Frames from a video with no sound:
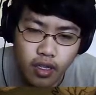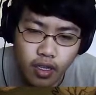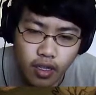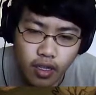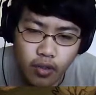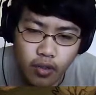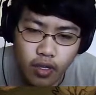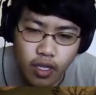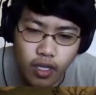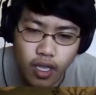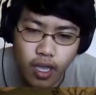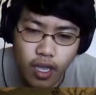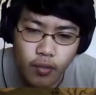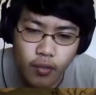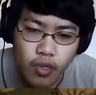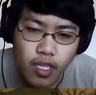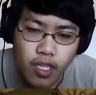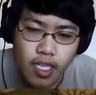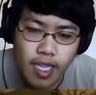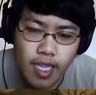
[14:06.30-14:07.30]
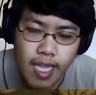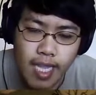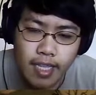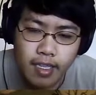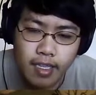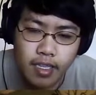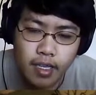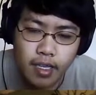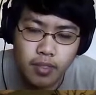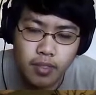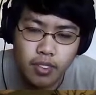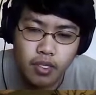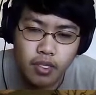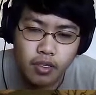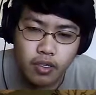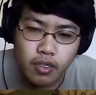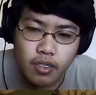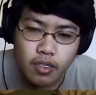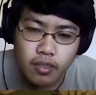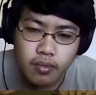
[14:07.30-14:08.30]
Okay, I'm really lagging. I'm
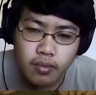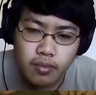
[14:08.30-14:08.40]
sorry.